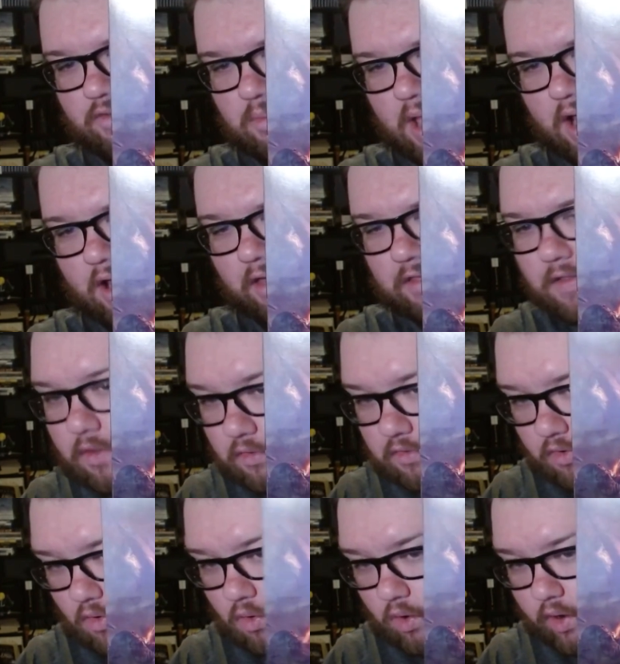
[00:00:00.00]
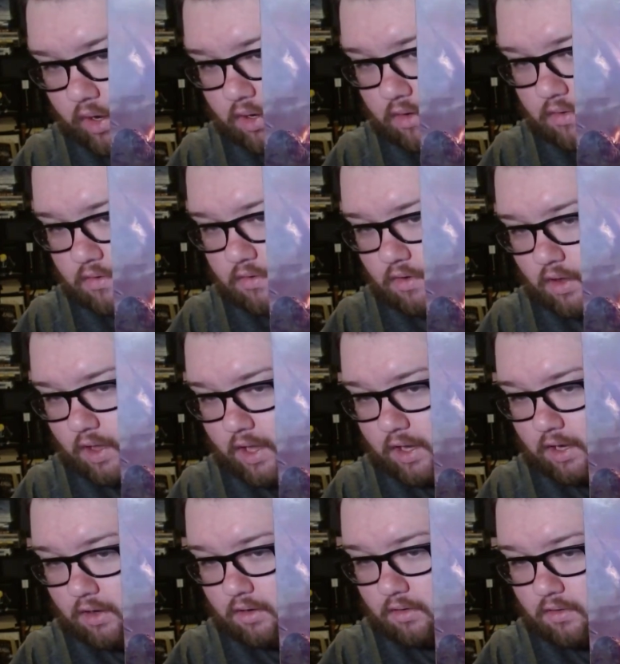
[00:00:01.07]
battle. I think those are orcs
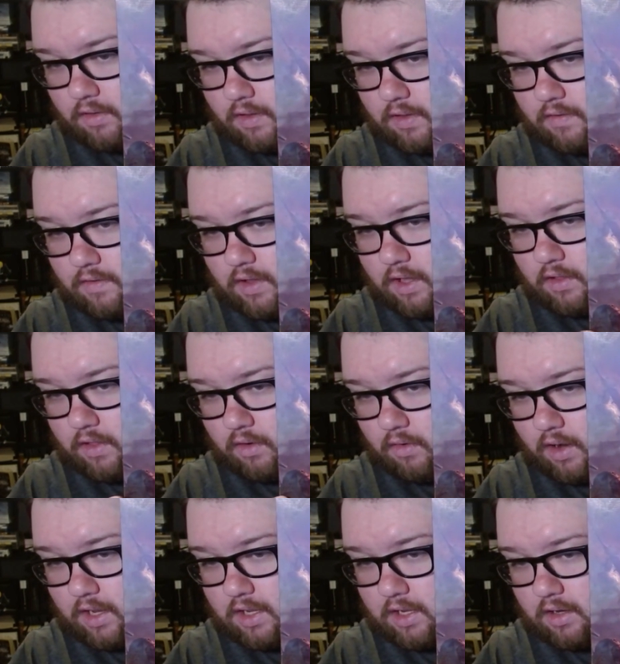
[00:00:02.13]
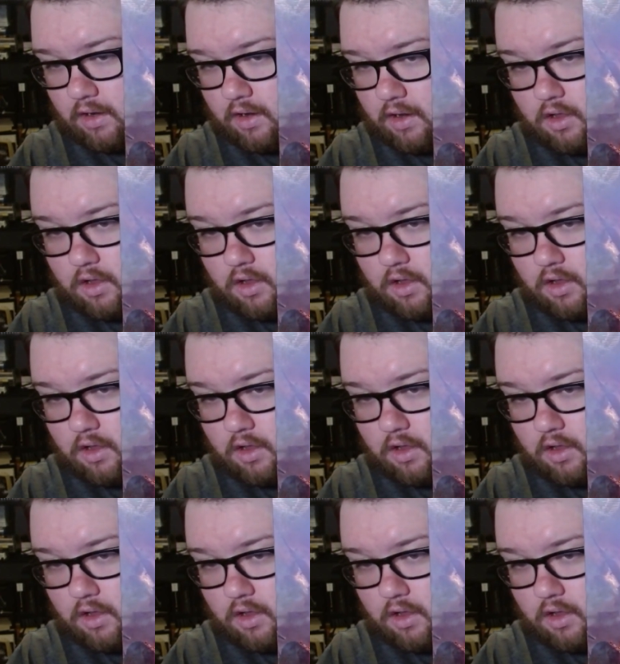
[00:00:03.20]
on this side, like right here.